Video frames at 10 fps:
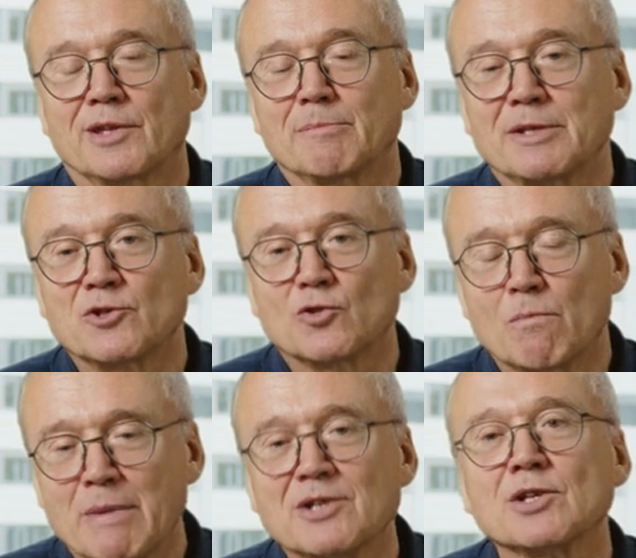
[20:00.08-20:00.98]
That means you
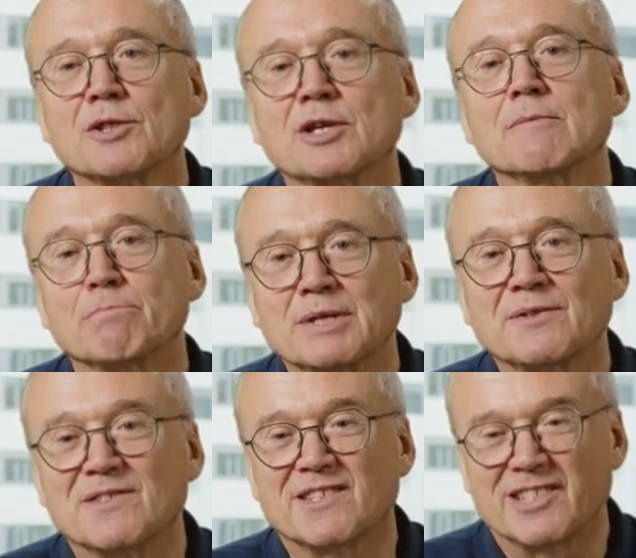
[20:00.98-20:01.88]
measure the
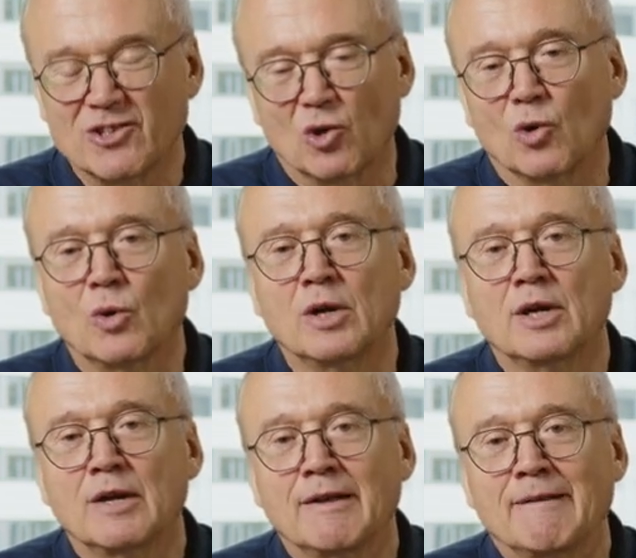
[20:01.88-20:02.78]
impedance zero,
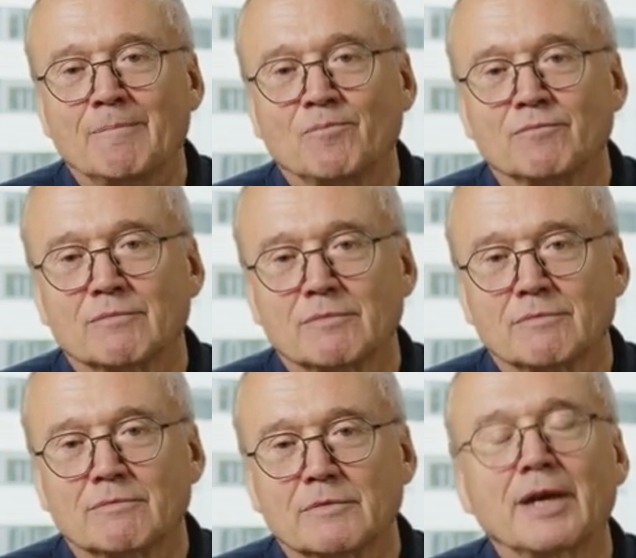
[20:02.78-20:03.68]

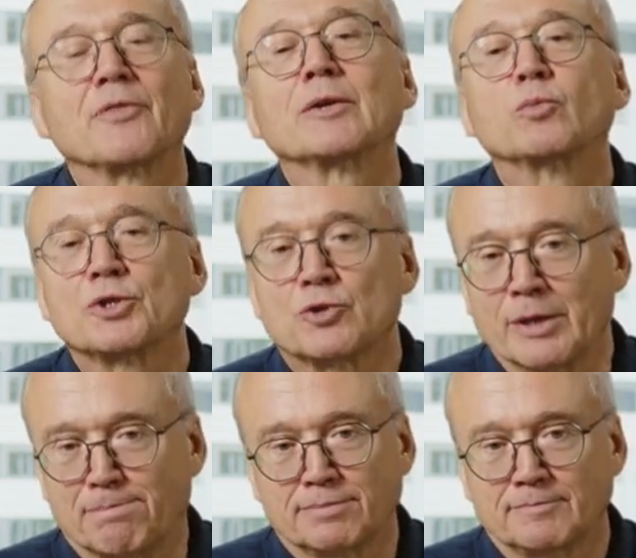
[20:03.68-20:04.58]
and that would
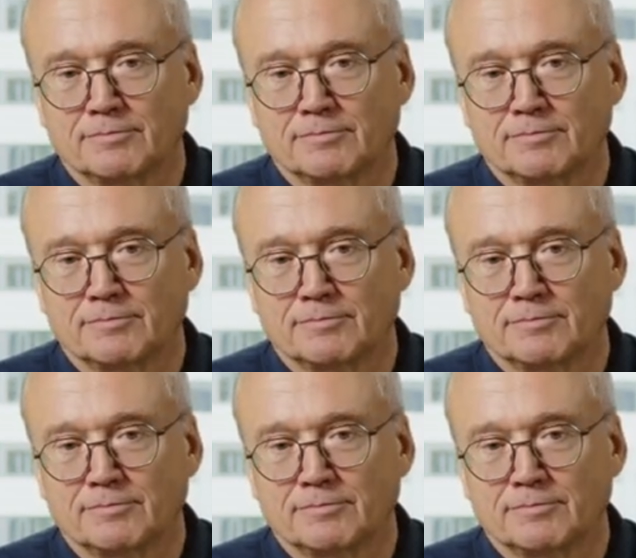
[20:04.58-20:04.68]
trip.